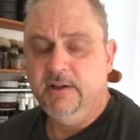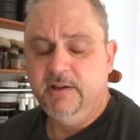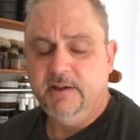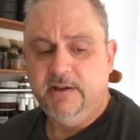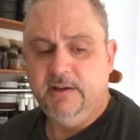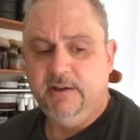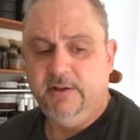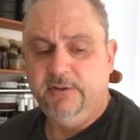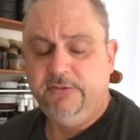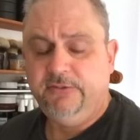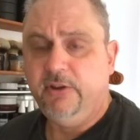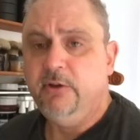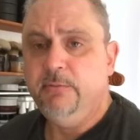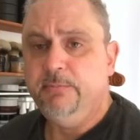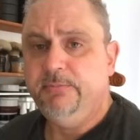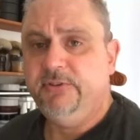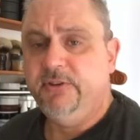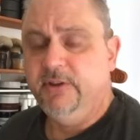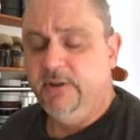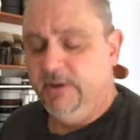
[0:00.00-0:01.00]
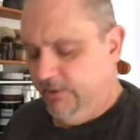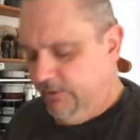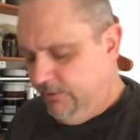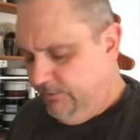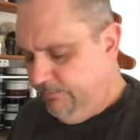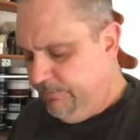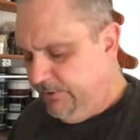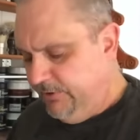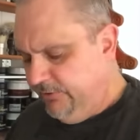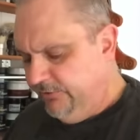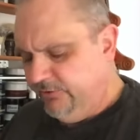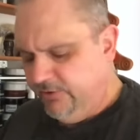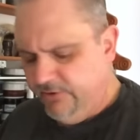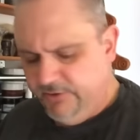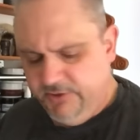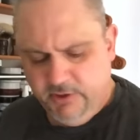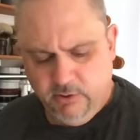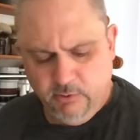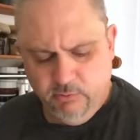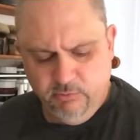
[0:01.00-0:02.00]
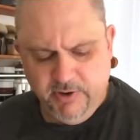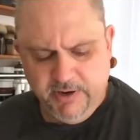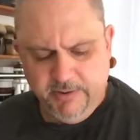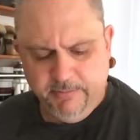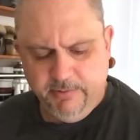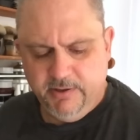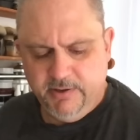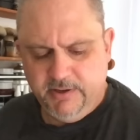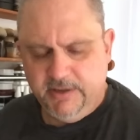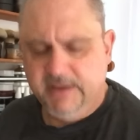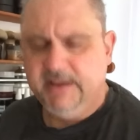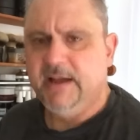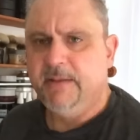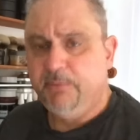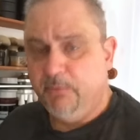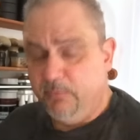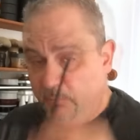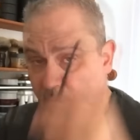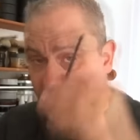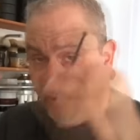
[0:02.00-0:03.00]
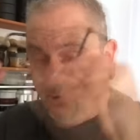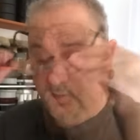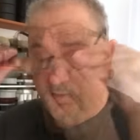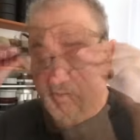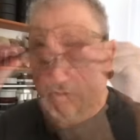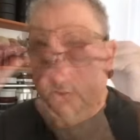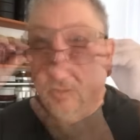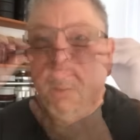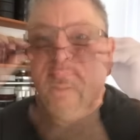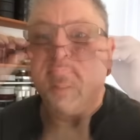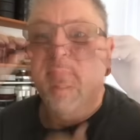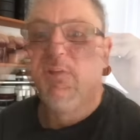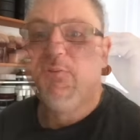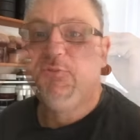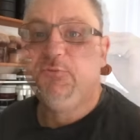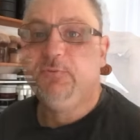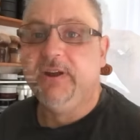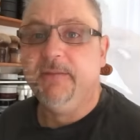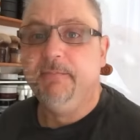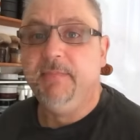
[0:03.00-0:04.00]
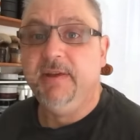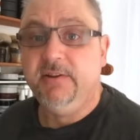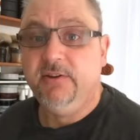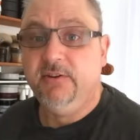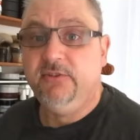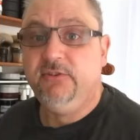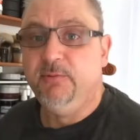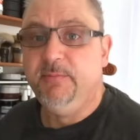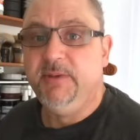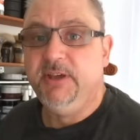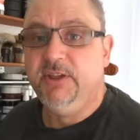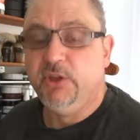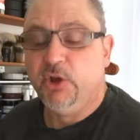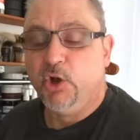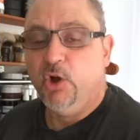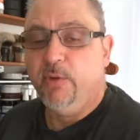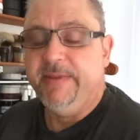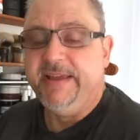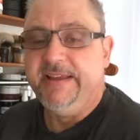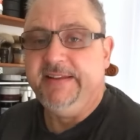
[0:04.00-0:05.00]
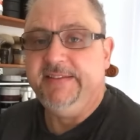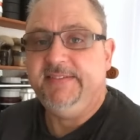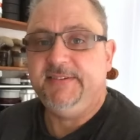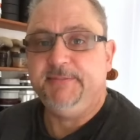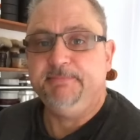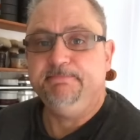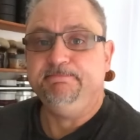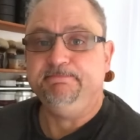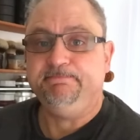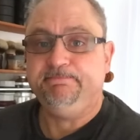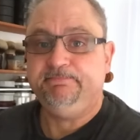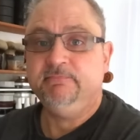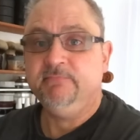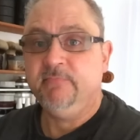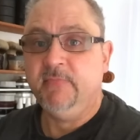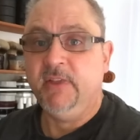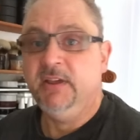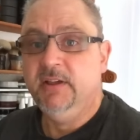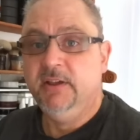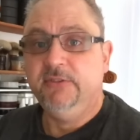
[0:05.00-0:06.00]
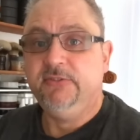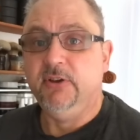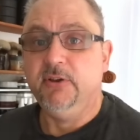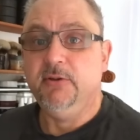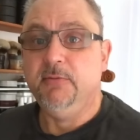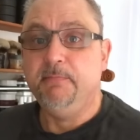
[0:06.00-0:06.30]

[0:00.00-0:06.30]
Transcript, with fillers: uh, soaps because I think I'll grab a couple more most recommended to me in the comments. So